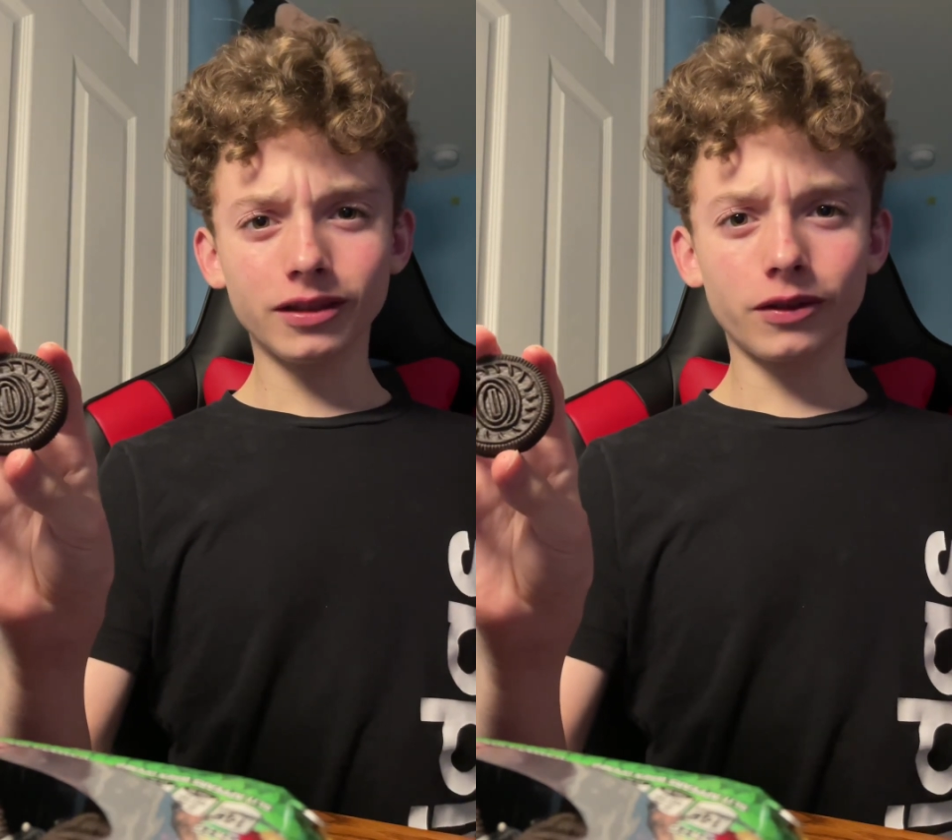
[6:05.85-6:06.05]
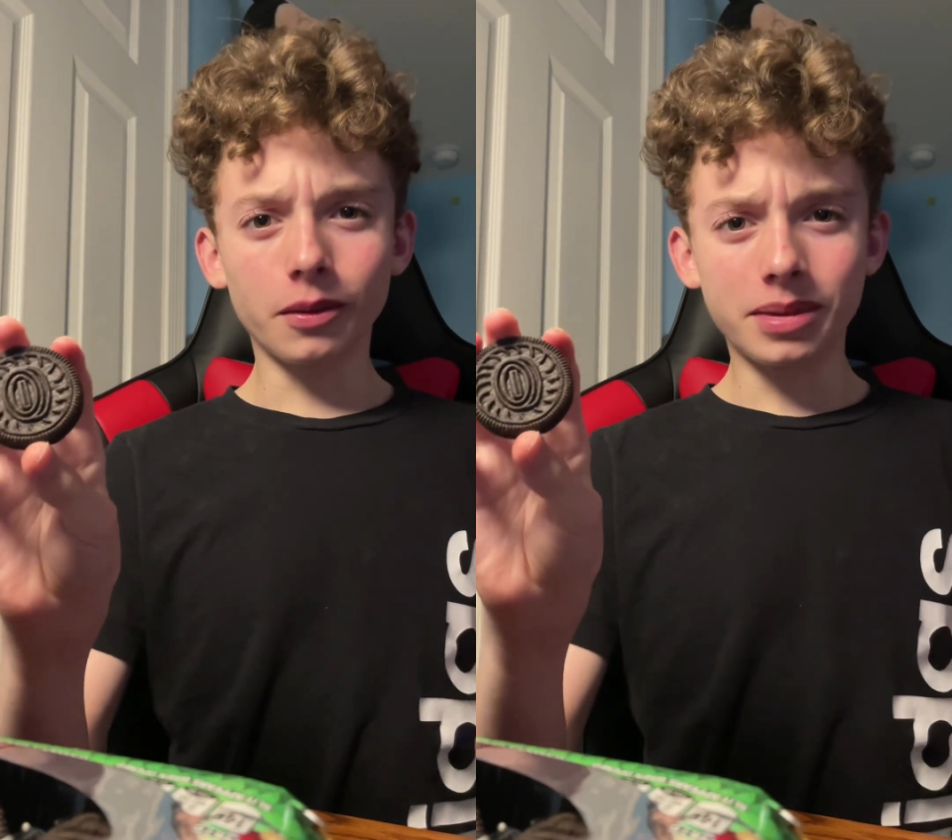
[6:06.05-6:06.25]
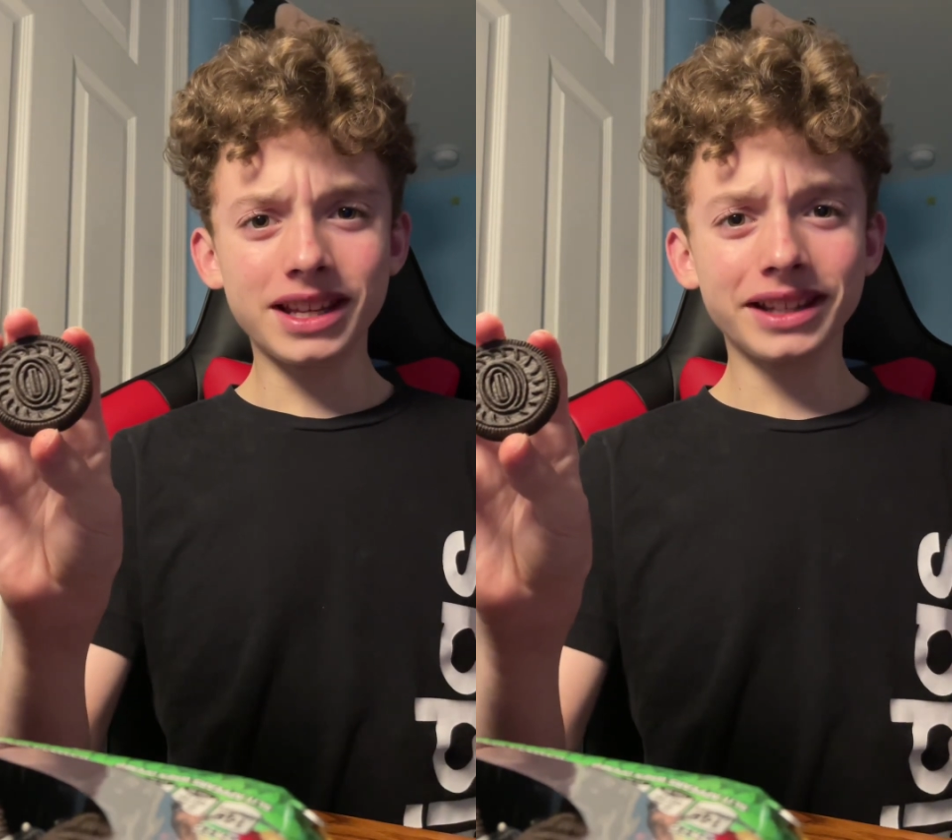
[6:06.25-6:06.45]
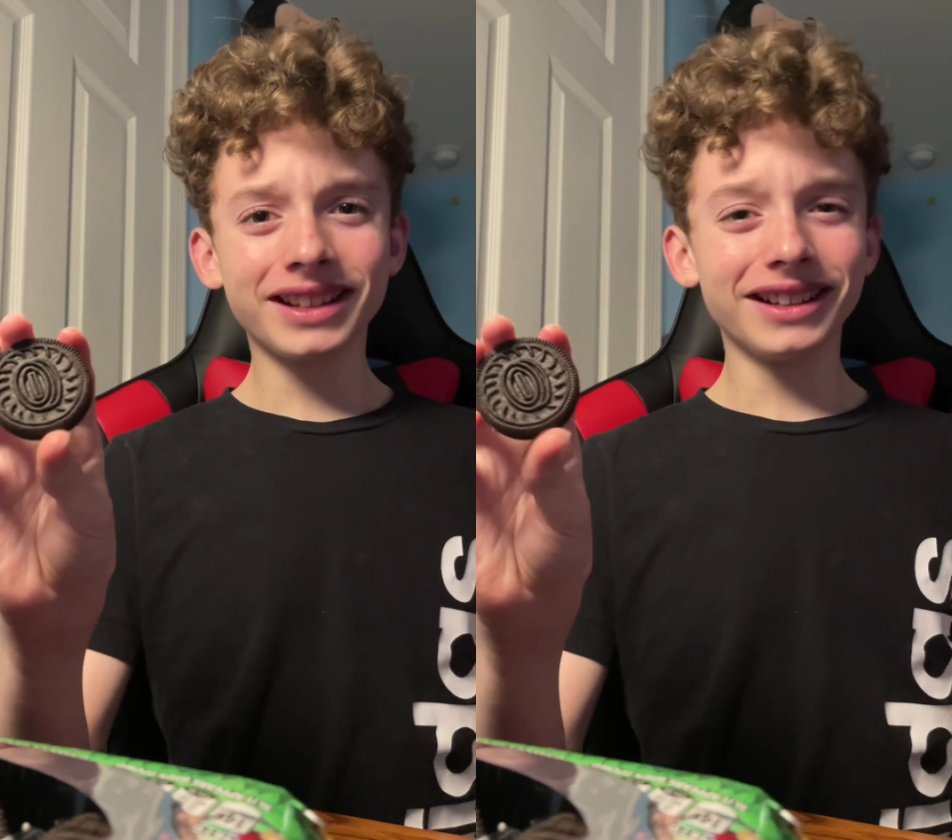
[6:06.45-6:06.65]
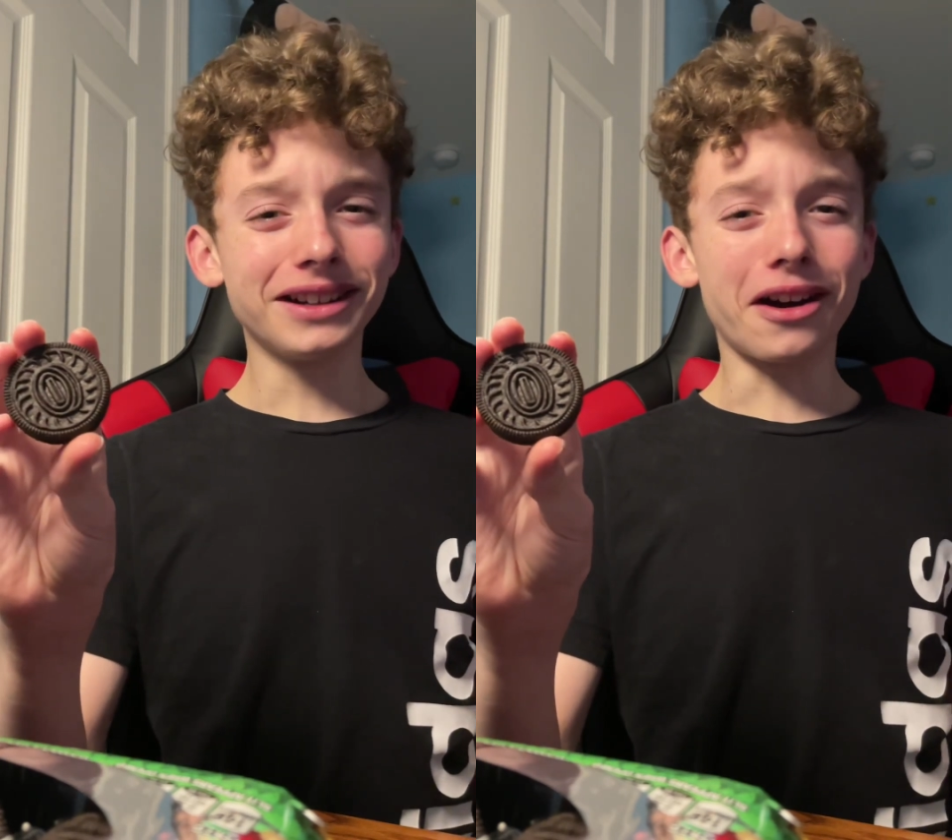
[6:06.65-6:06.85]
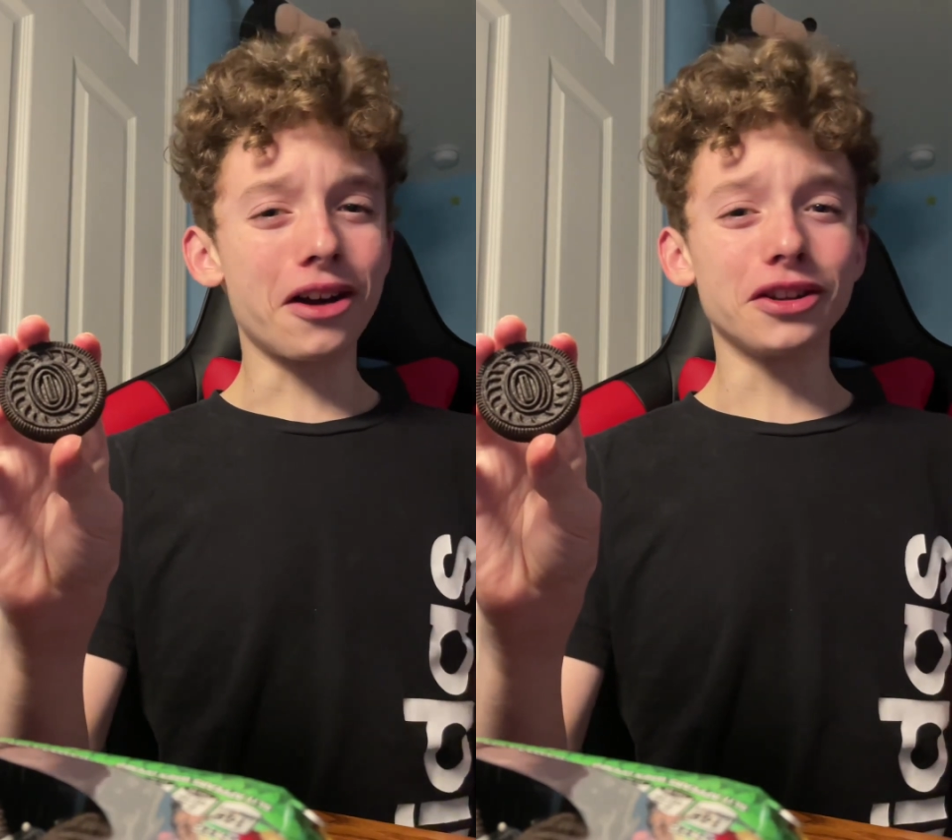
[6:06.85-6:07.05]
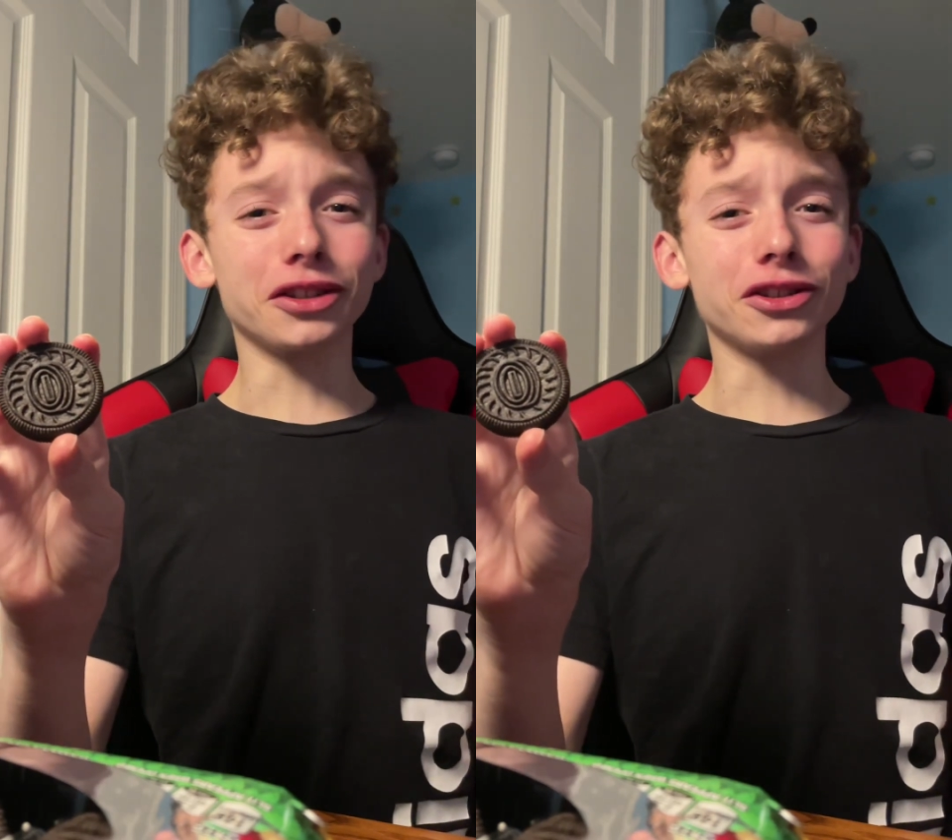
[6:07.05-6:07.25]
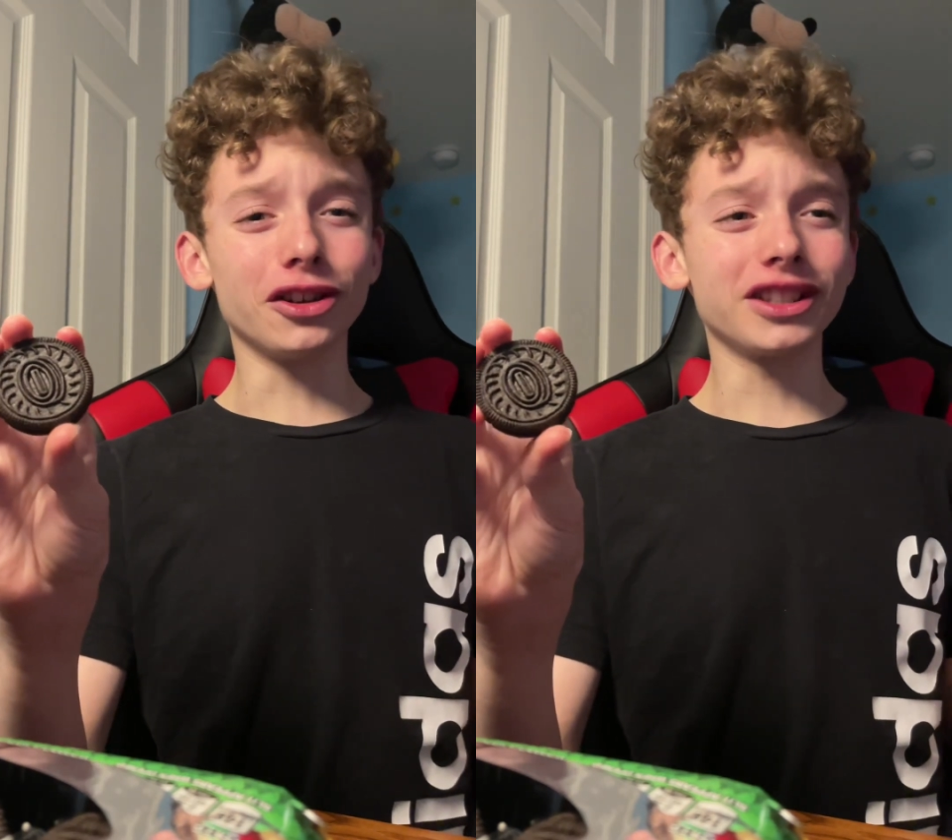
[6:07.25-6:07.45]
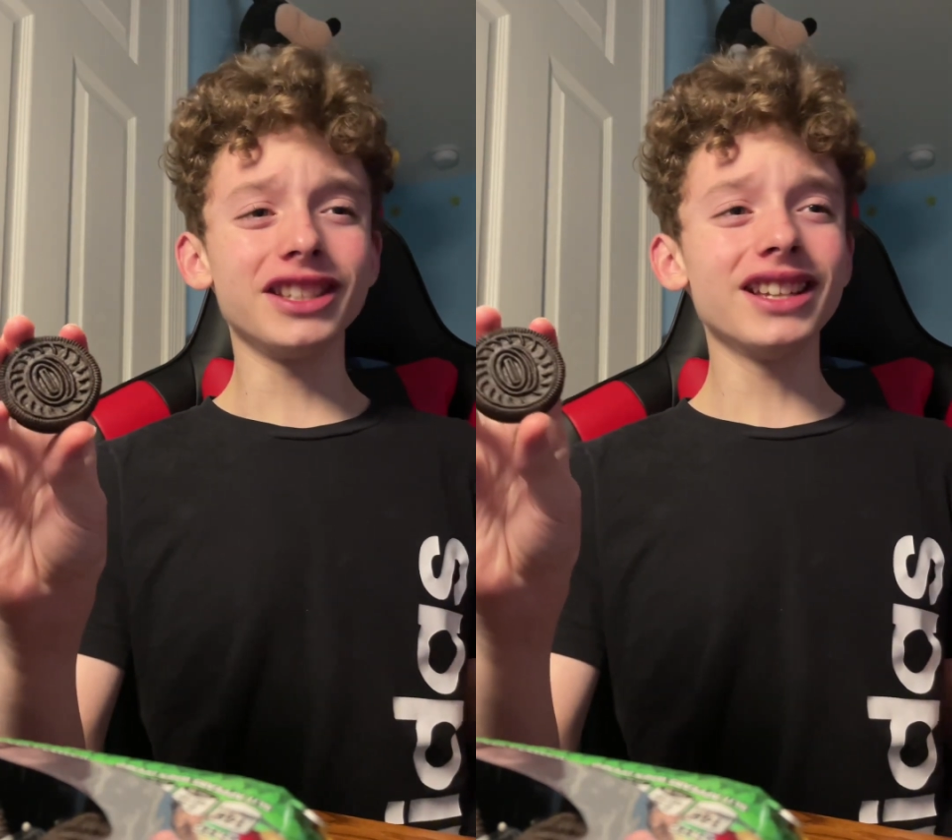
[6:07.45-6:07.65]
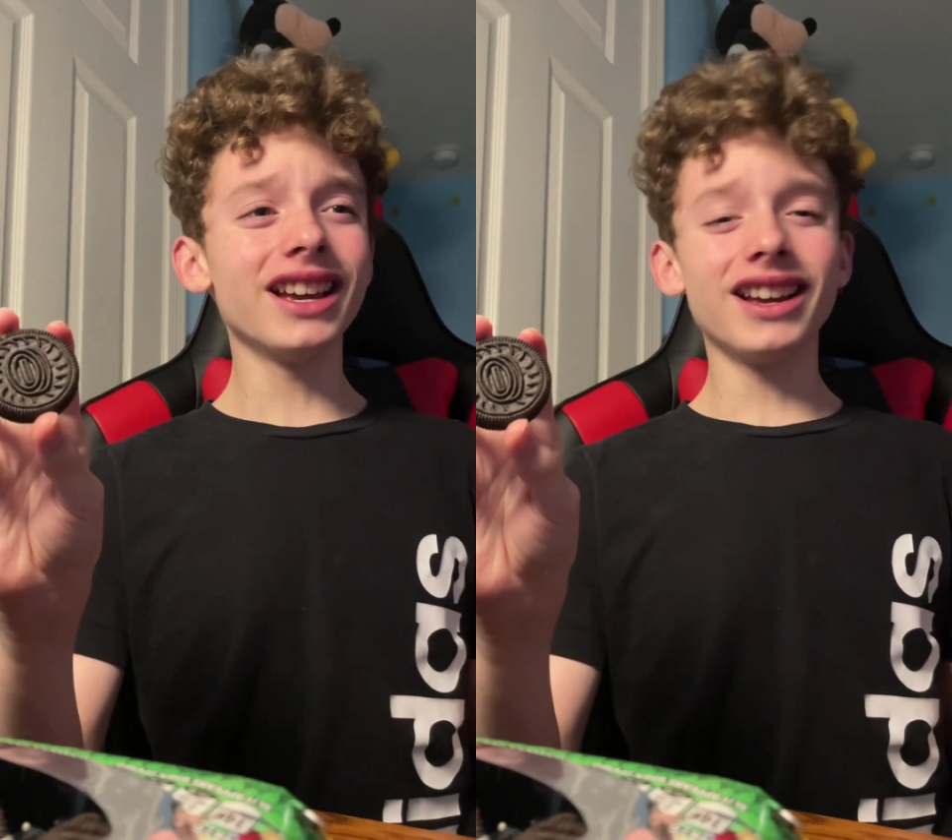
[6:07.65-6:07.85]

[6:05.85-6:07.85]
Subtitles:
for being on a cookie.